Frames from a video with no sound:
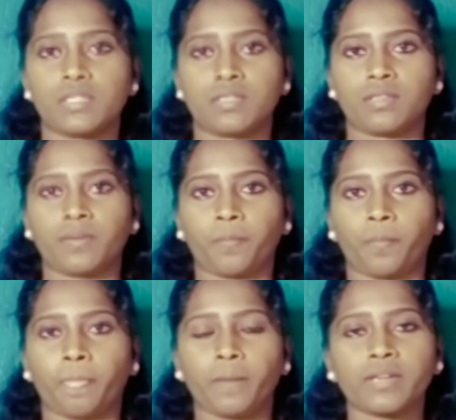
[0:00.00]
We
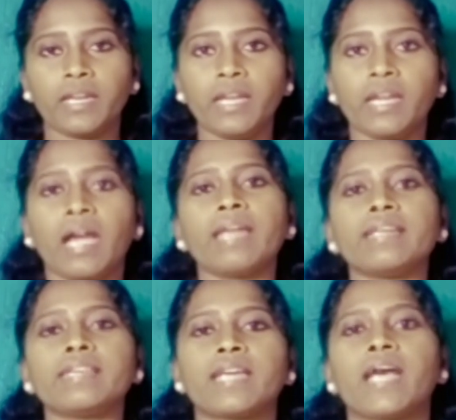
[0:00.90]
can't count it.
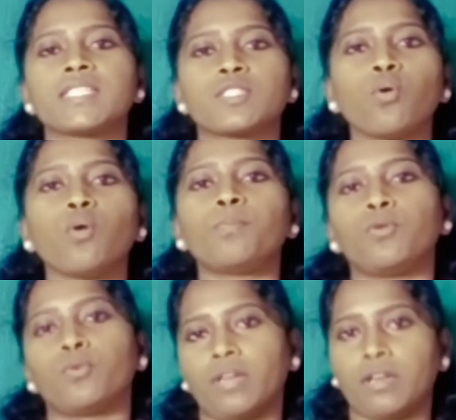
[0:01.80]
Okay?
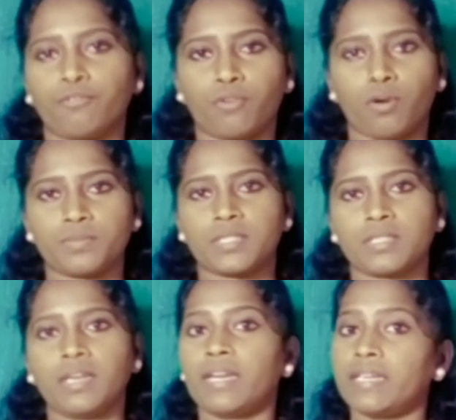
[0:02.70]
And it has
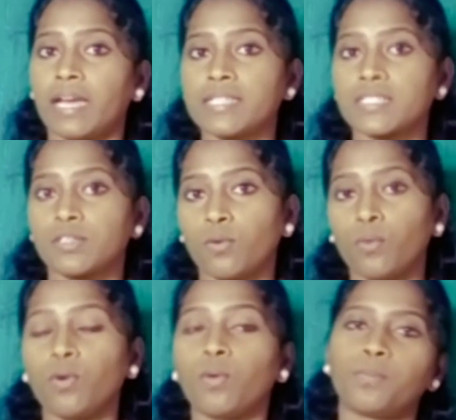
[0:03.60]
no plural
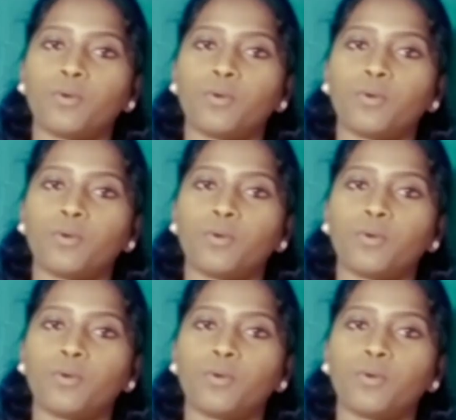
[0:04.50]
forms.